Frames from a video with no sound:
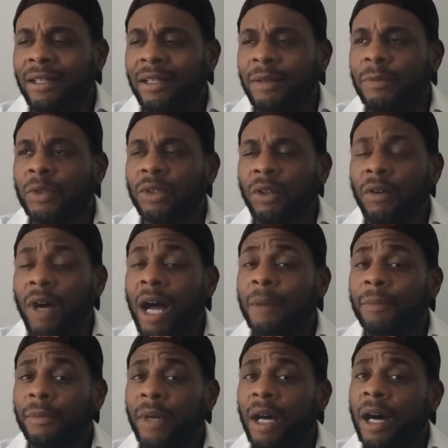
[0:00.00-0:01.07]
I'm so
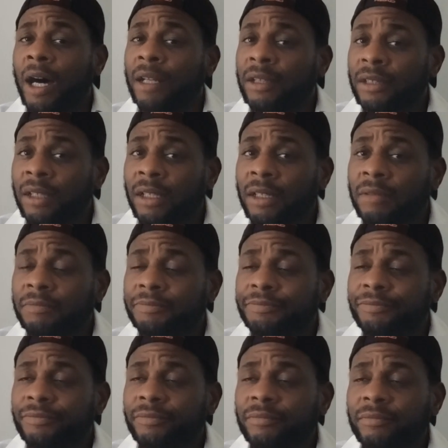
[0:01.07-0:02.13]
I'm honestly,
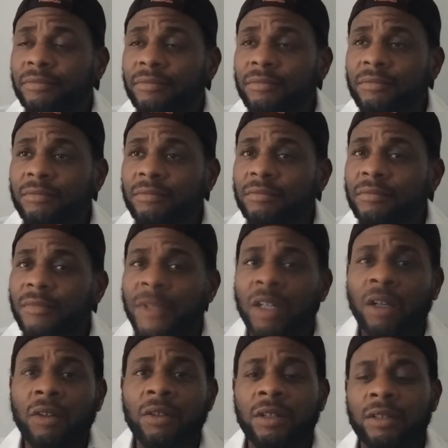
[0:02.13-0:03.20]
you
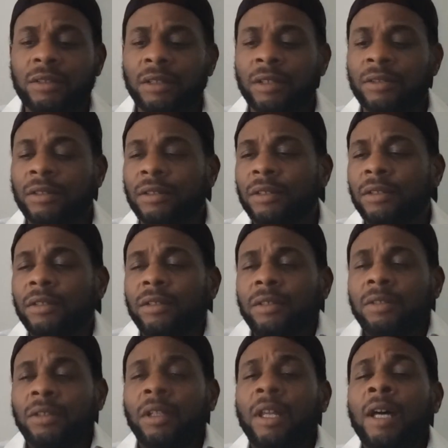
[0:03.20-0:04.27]
know, there's
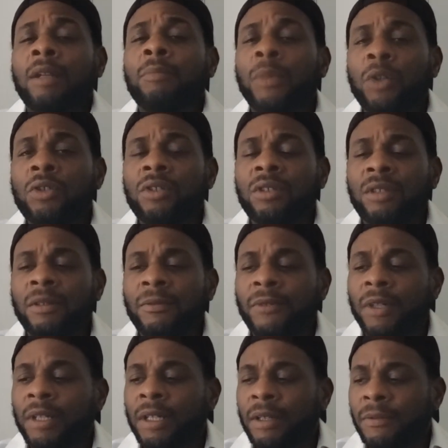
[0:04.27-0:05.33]
there's a lot of emotions
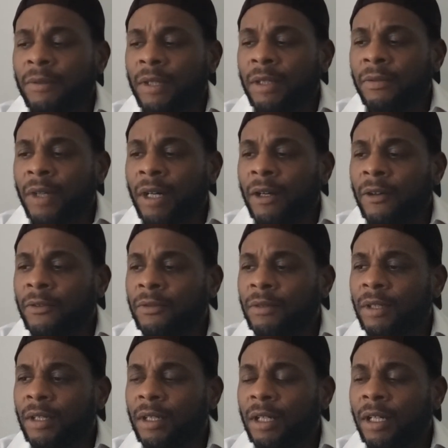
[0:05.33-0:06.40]
evolved
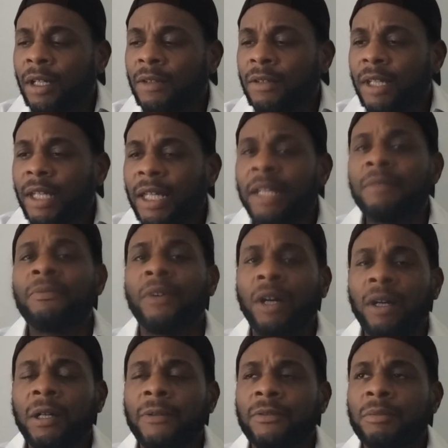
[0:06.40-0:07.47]
uh,
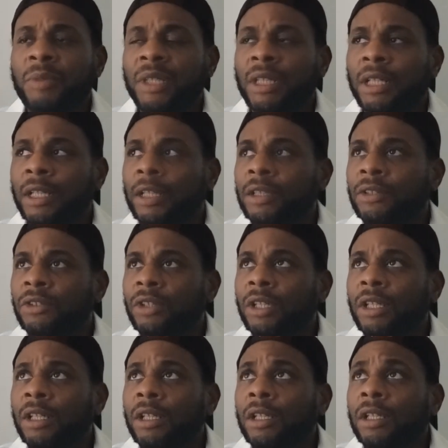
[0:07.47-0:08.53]
involved because,
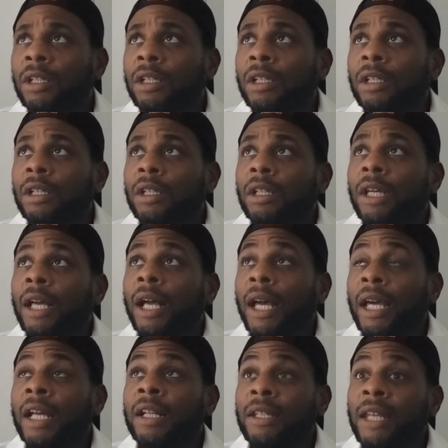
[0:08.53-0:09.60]

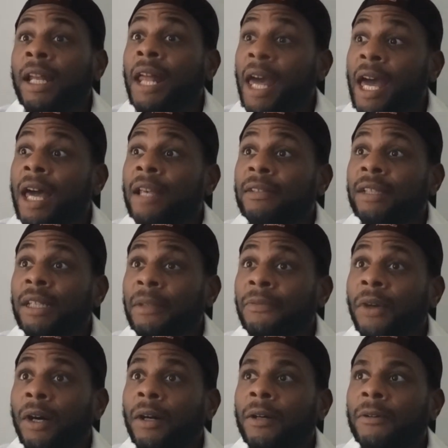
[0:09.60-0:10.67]
and that has
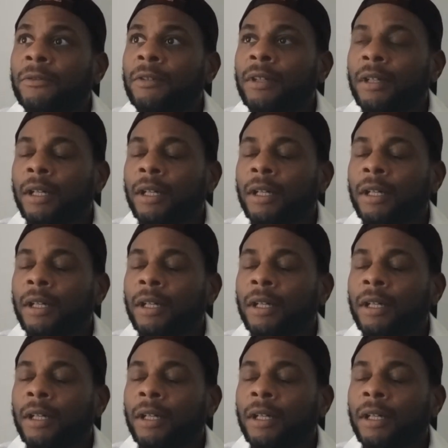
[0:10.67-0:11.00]
evolved